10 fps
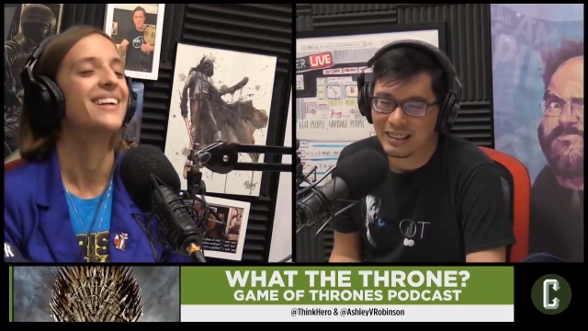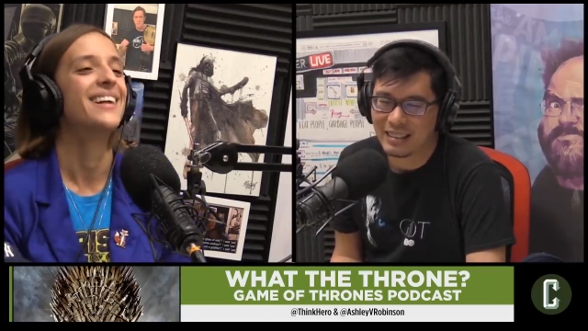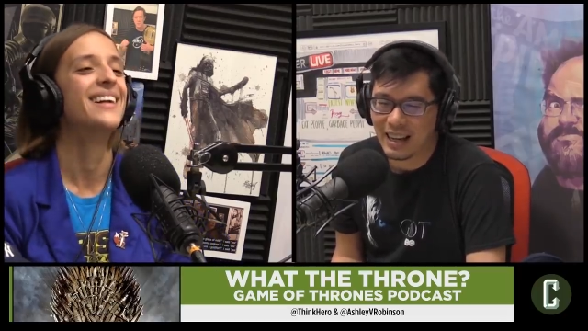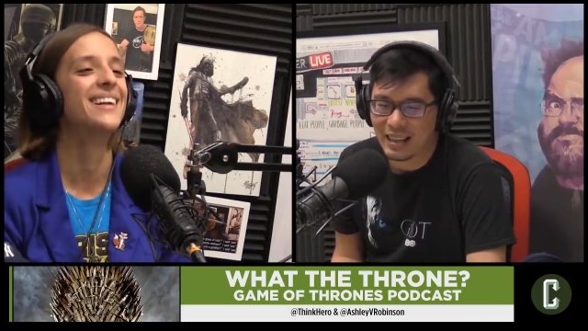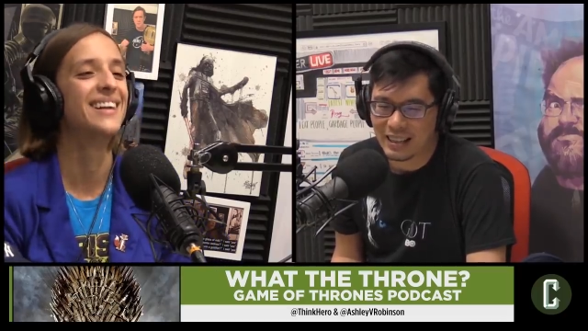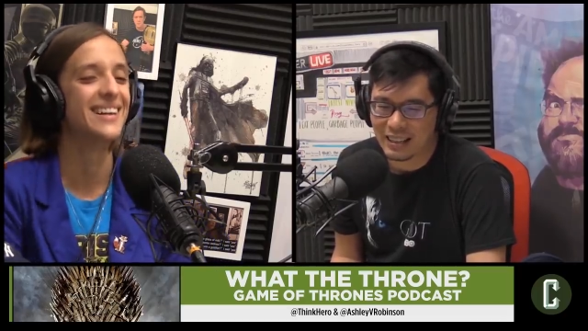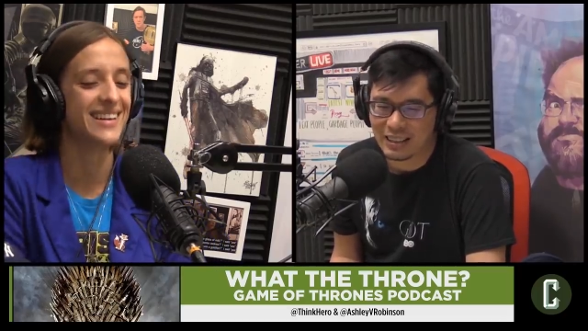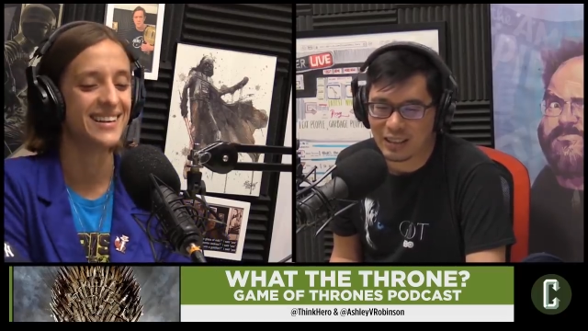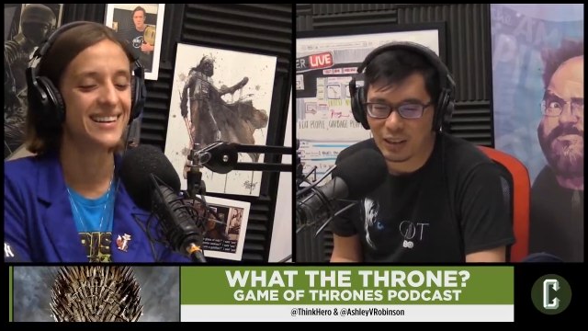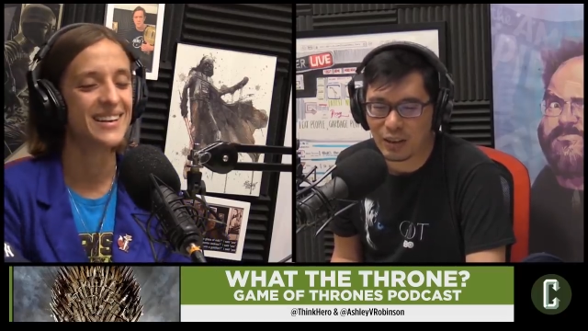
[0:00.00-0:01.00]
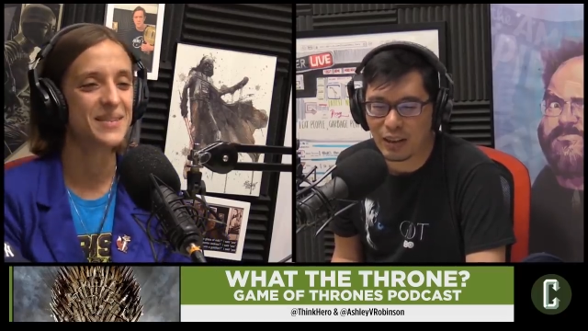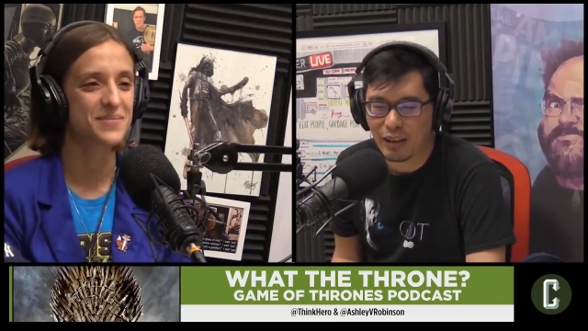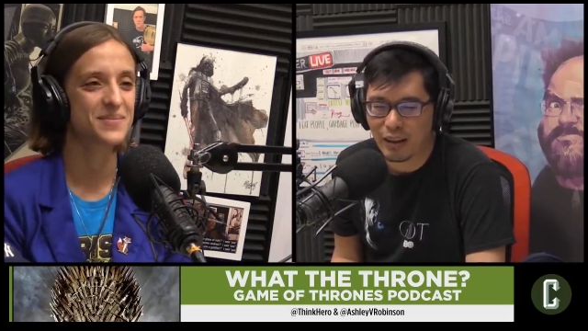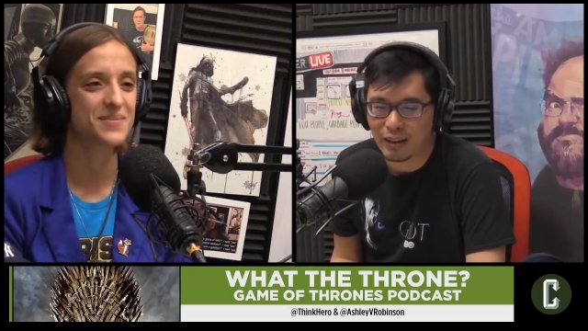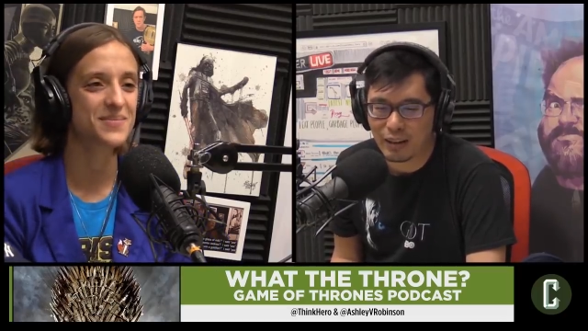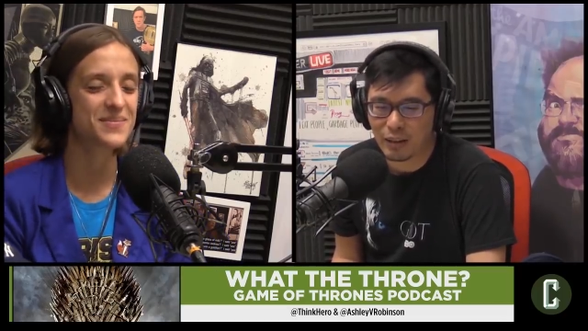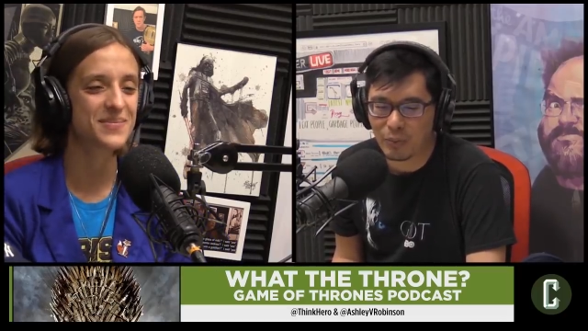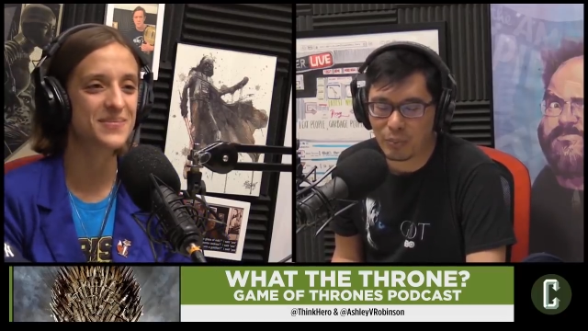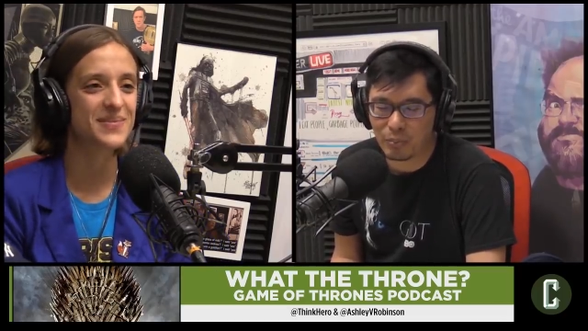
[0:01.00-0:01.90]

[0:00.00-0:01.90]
Speaker 1: exactly." So that you know,